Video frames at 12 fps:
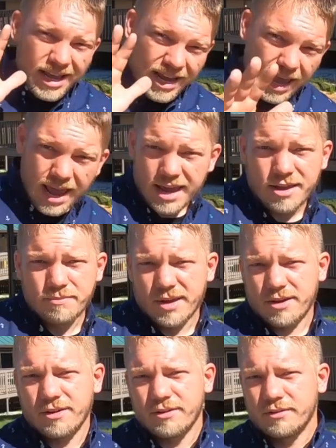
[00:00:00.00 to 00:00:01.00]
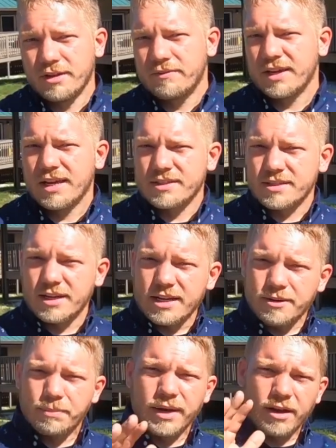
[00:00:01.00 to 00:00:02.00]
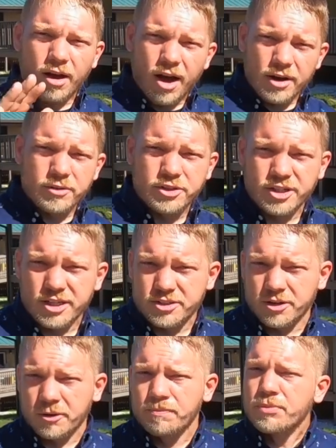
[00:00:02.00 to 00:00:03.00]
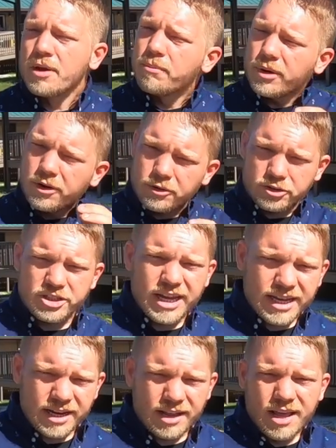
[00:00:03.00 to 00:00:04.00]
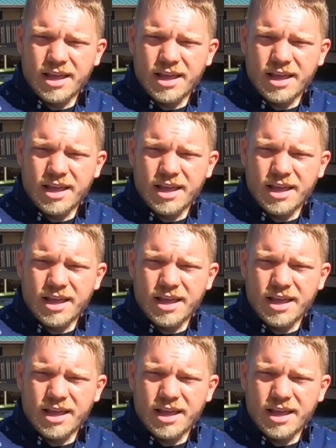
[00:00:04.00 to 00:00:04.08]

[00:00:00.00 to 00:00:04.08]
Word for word: can make a good living as an independent auto adjuster, but understand,